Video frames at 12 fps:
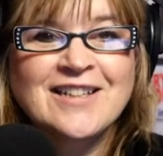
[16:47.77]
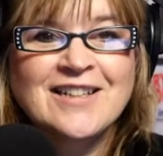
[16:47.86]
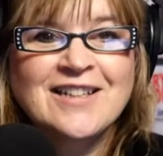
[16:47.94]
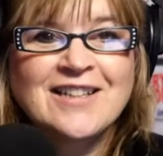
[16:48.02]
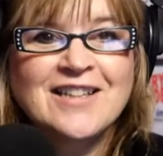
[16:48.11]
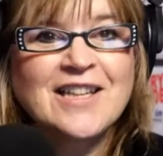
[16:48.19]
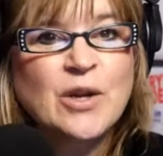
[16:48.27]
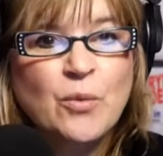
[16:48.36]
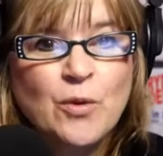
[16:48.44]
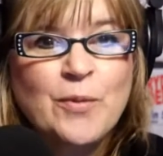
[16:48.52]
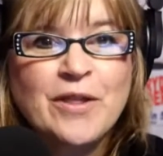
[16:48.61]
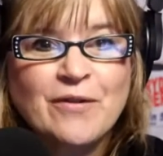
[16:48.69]
then it will
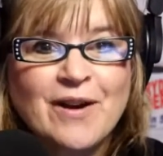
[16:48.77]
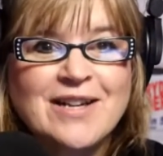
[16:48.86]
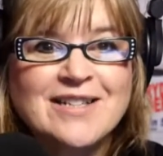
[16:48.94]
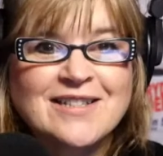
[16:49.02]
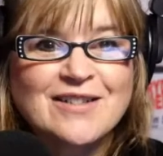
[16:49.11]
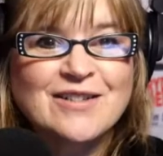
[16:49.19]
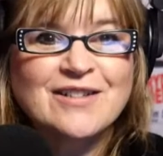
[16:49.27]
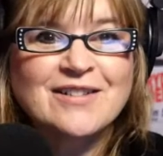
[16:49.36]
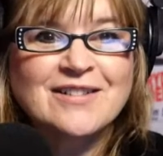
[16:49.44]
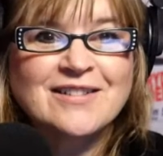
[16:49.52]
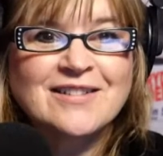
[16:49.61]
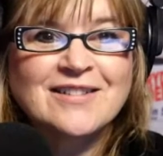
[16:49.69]
be the right decision.
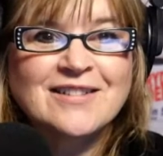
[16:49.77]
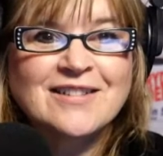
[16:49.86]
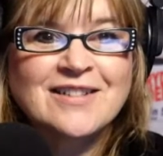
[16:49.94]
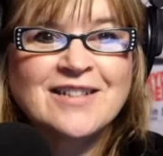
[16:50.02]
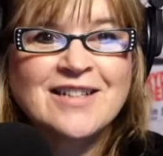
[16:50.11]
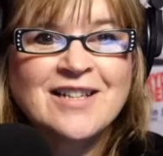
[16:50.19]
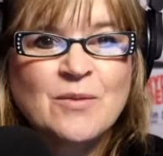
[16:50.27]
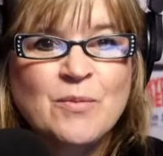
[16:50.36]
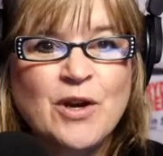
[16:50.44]
But